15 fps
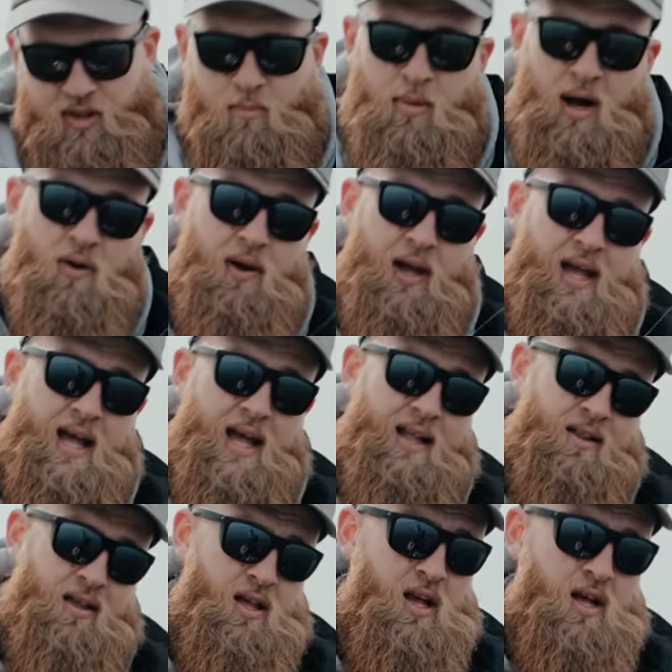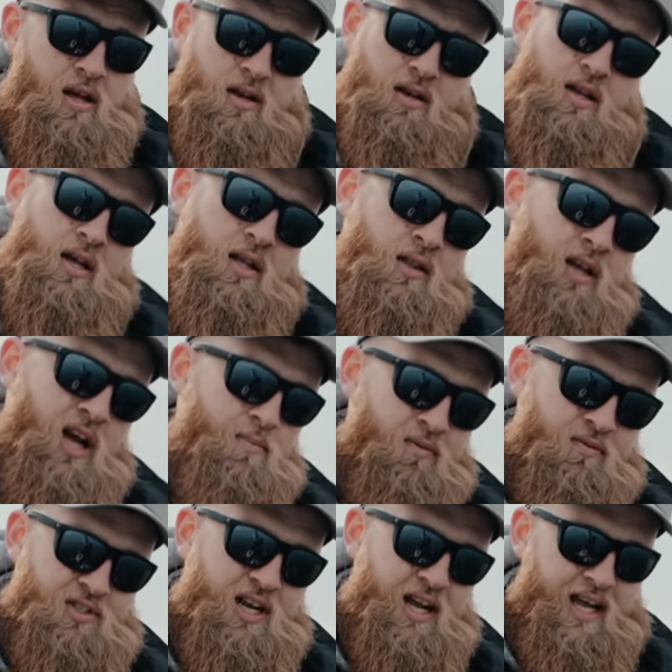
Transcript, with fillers: the Bakuree head, the type of jig